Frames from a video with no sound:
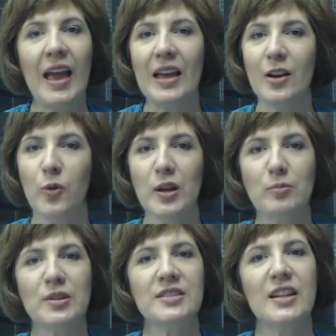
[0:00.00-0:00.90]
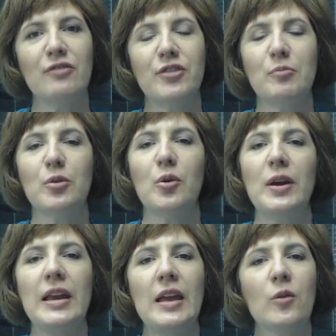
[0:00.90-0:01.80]
and QuickBooks
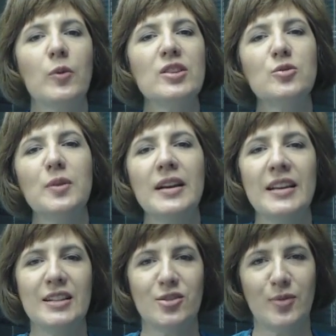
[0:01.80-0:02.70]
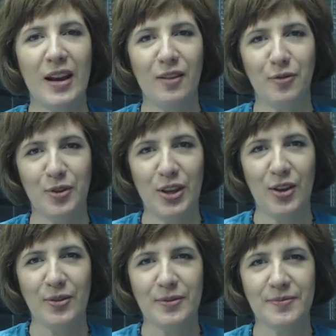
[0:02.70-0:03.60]
Self-Employed and which one is right for
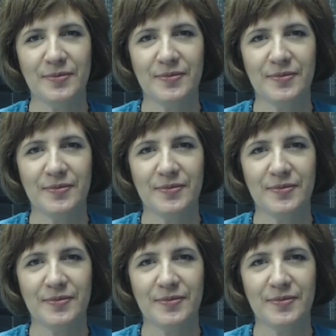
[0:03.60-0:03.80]
you.